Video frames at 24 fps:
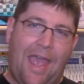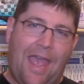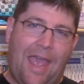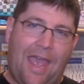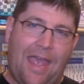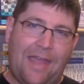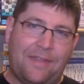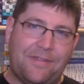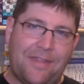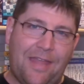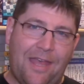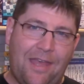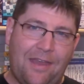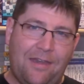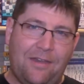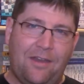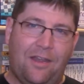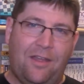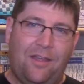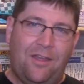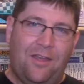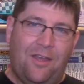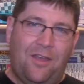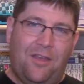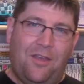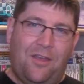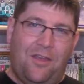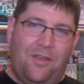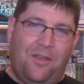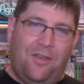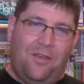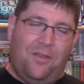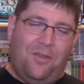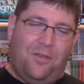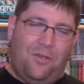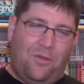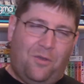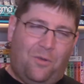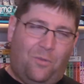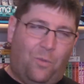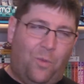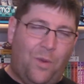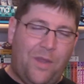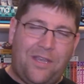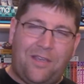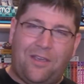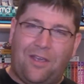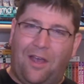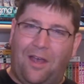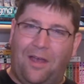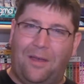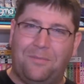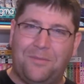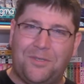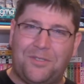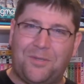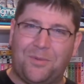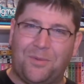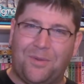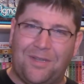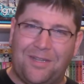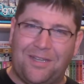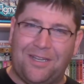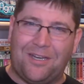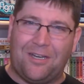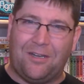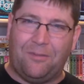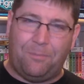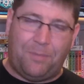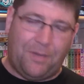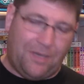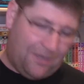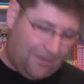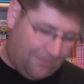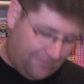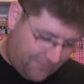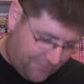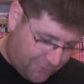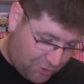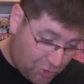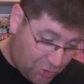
And then we come to a little bit of